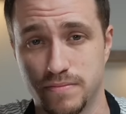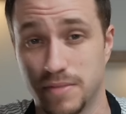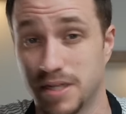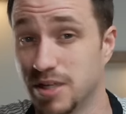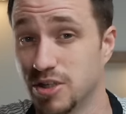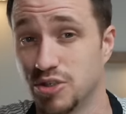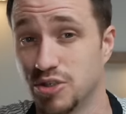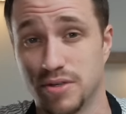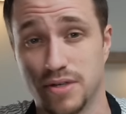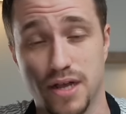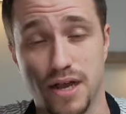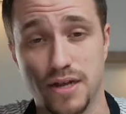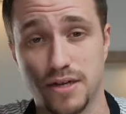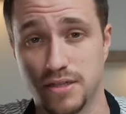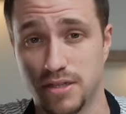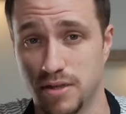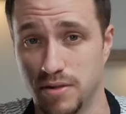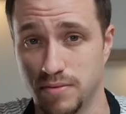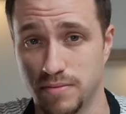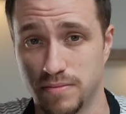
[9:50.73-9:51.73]
Because you're not
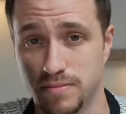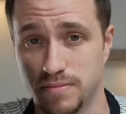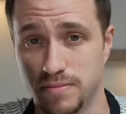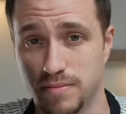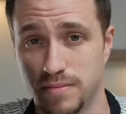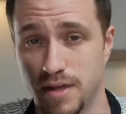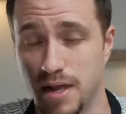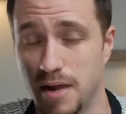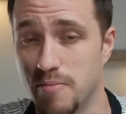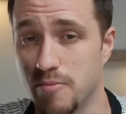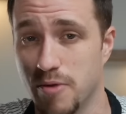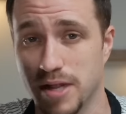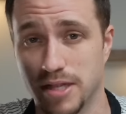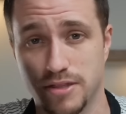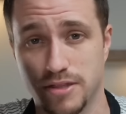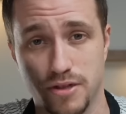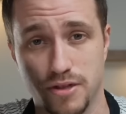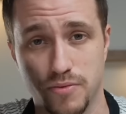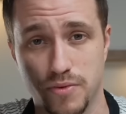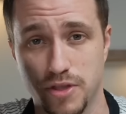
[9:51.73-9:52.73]
alone. I'm
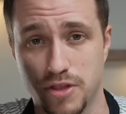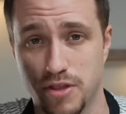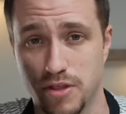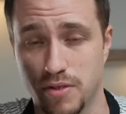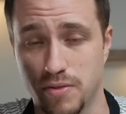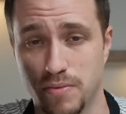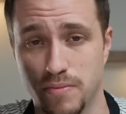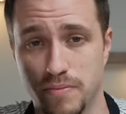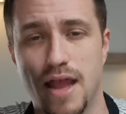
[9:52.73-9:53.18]
right there with you.